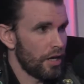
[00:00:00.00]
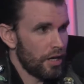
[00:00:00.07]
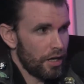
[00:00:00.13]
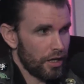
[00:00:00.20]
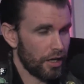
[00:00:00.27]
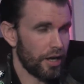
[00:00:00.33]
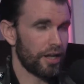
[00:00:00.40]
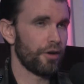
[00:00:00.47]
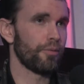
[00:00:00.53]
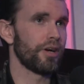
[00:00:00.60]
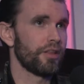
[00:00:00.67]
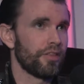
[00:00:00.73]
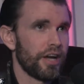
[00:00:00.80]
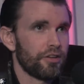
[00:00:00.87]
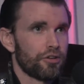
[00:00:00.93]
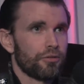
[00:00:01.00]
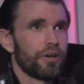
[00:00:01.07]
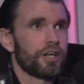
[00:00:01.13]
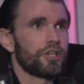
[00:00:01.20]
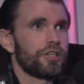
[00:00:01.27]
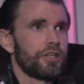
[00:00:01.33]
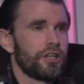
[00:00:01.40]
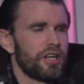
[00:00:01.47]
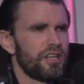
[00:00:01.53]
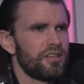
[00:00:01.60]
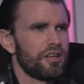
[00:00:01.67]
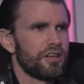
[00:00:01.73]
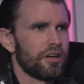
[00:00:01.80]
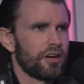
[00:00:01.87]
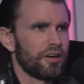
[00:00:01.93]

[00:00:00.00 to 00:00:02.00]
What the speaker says: Kind of went in that direction, and he did